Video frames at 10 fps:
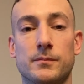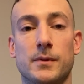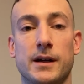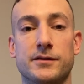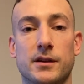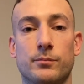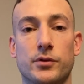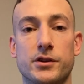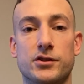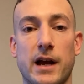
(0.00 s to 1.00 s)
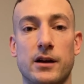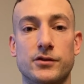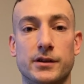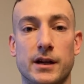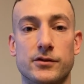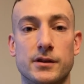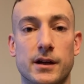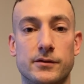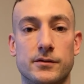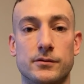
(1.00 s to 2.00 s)
I'd say, pretty challenging as you
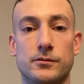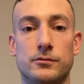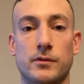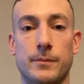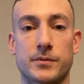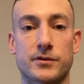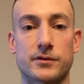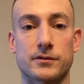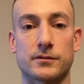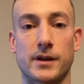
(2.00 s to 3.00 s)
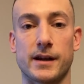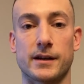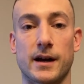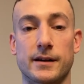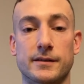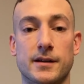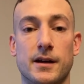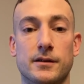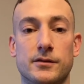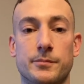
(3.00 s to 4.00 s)
get to reps 8, 9, and
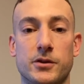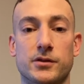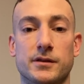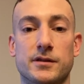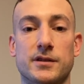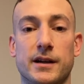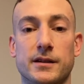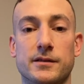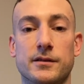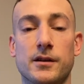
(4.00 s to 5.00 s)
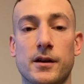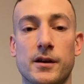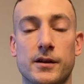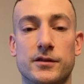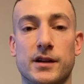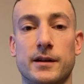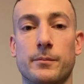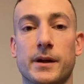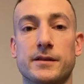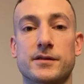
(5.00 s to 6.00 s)
10, especially in the second
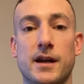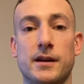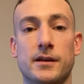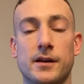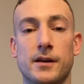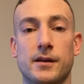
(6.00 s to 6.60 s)
main set.